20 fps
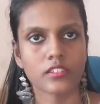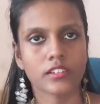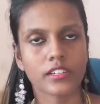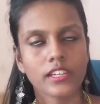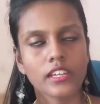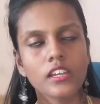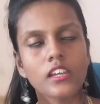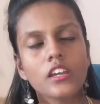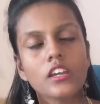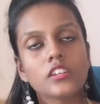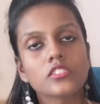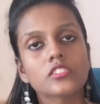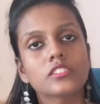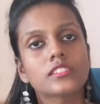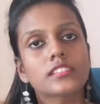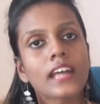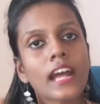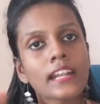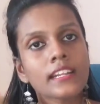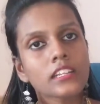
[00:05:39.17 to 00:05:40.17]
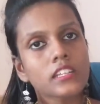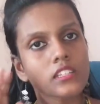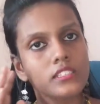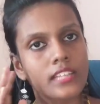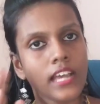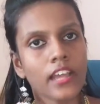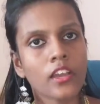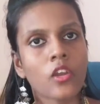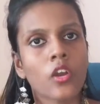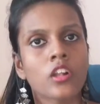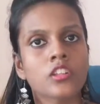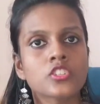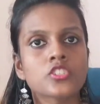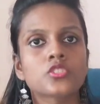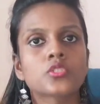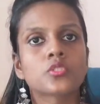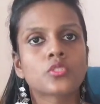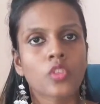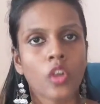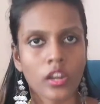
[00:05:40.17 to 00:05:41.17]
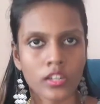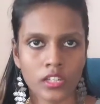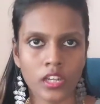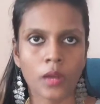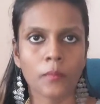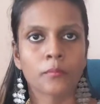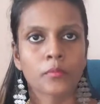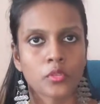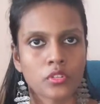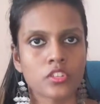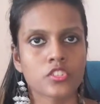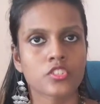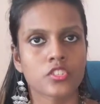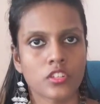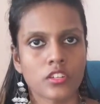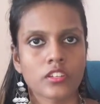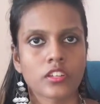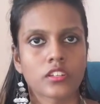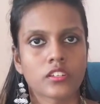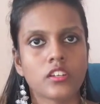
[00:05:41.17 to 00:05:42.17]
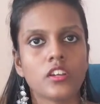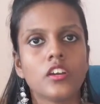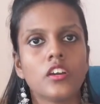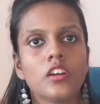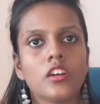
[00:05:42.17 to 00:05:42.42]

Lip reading: Okay, so that psychology should not come to the children.